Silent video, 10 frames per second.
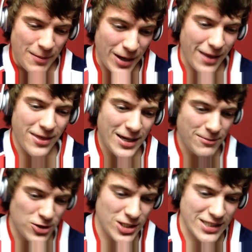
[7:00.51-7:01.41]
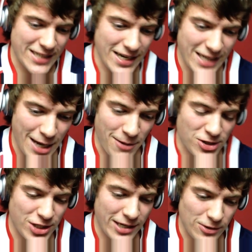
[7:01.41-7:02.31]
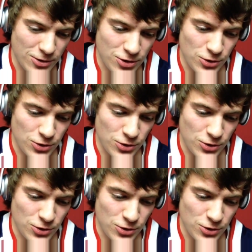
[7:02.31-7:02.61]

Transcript: But I think I'm just going to dedicate my channel